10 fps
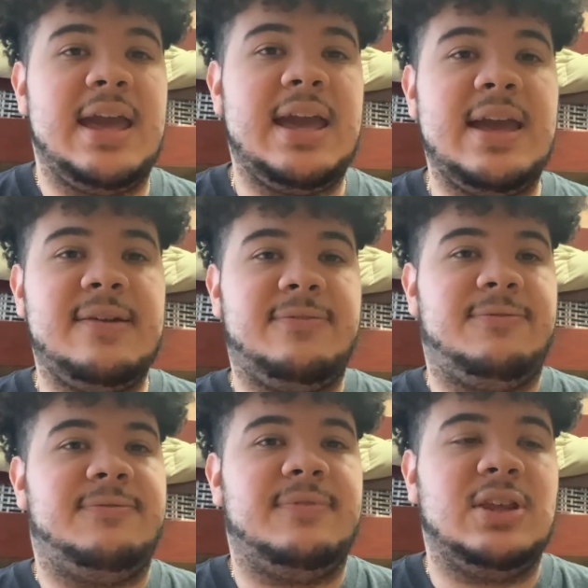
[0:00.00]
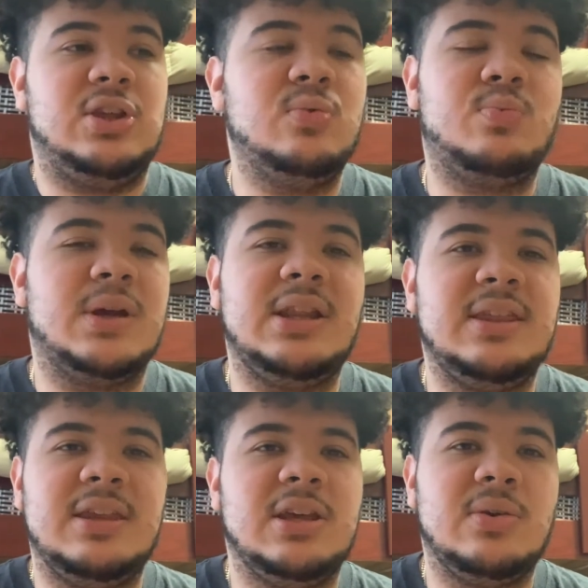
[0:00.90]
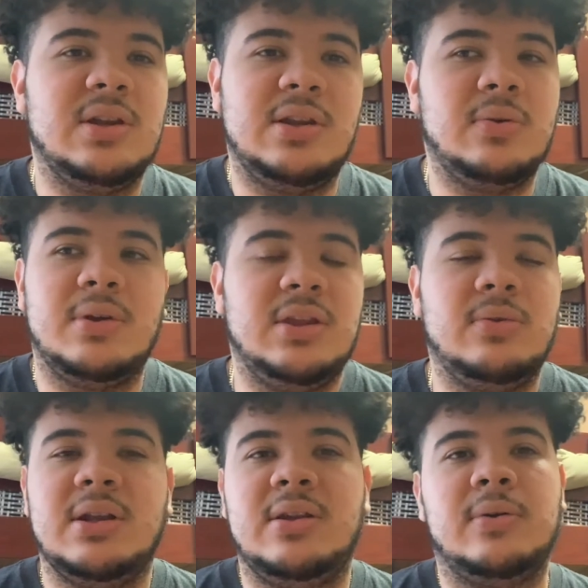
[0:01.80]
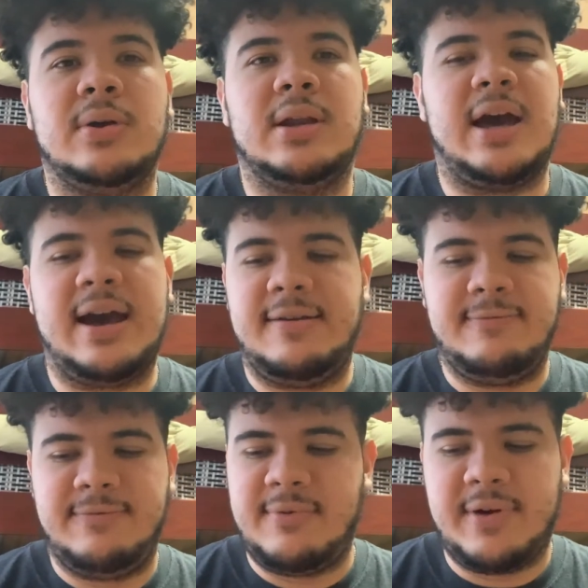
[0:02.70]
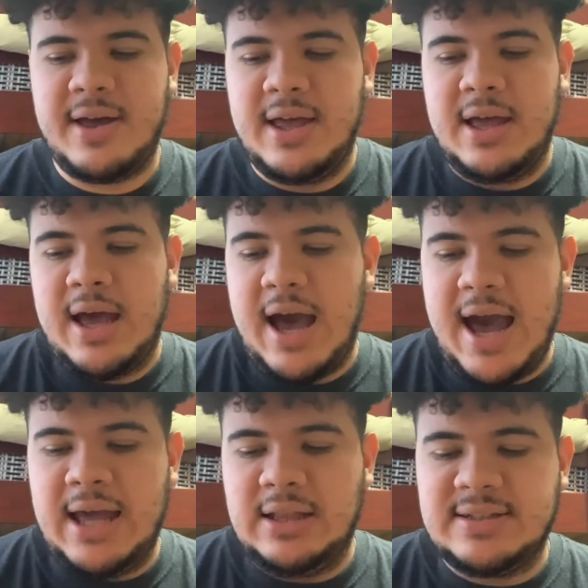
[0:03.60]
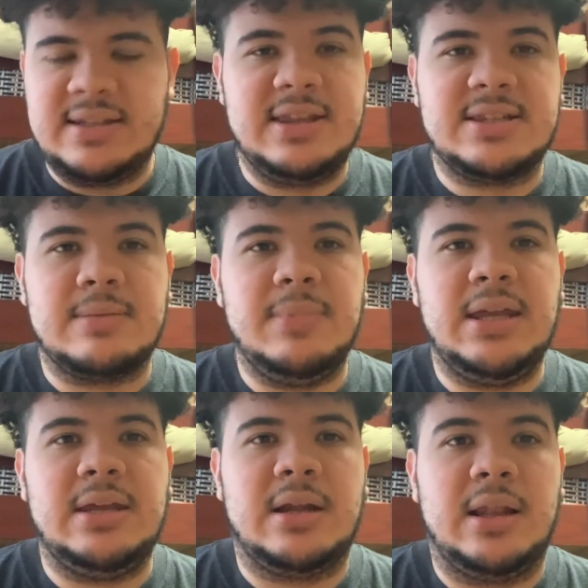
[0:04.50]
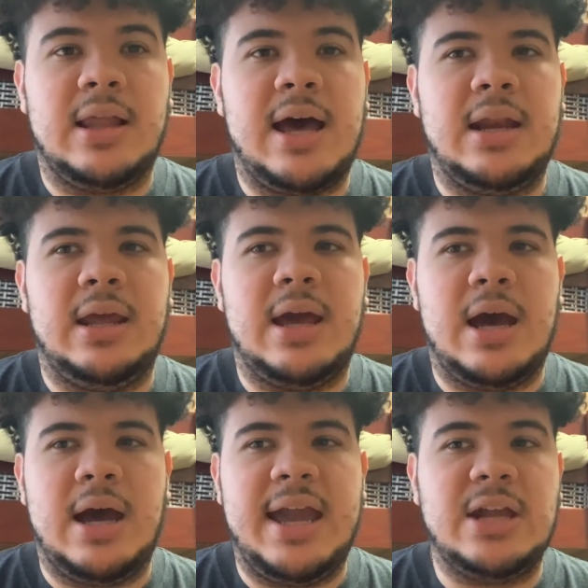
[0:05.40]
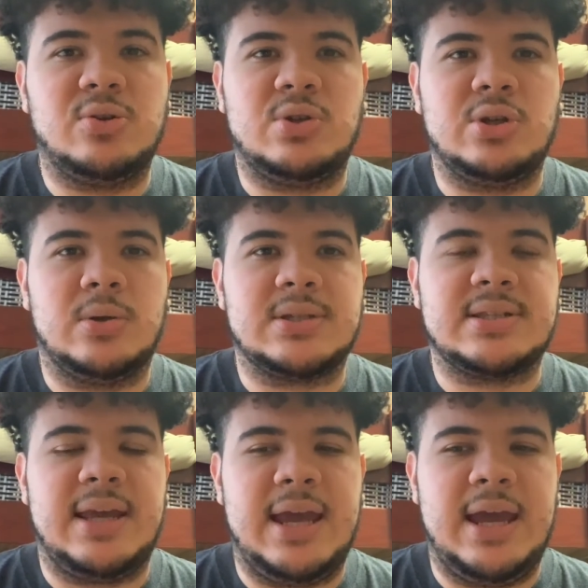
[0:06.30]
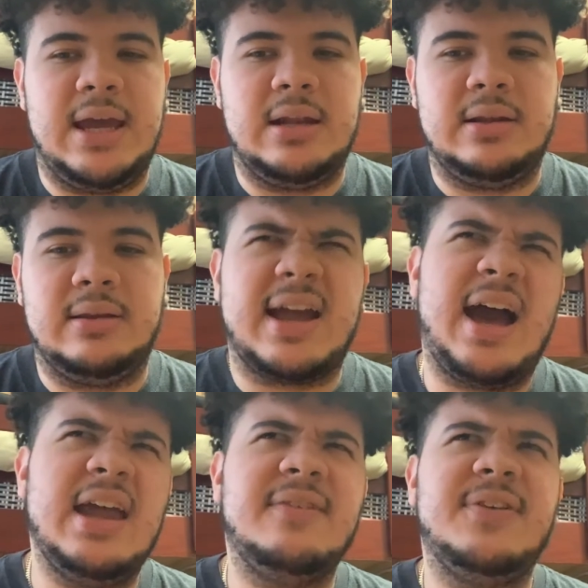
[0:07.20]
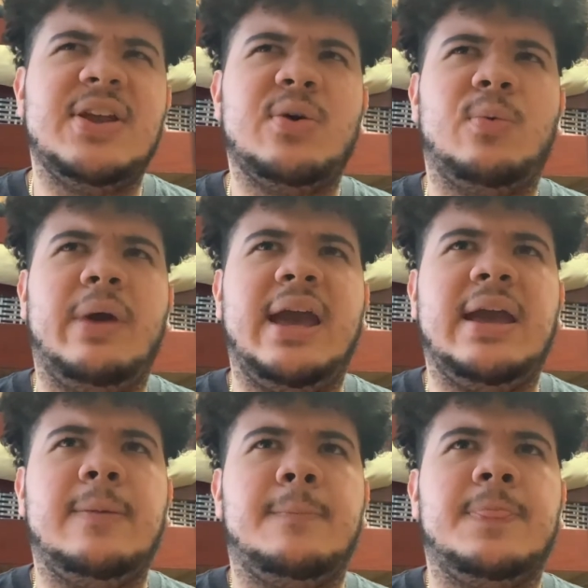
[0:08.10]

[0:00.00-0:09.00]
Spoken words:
if you really think you can do it, you can do it. I listen to this comedian a lot, Andrew Schultz, and kind of in a way,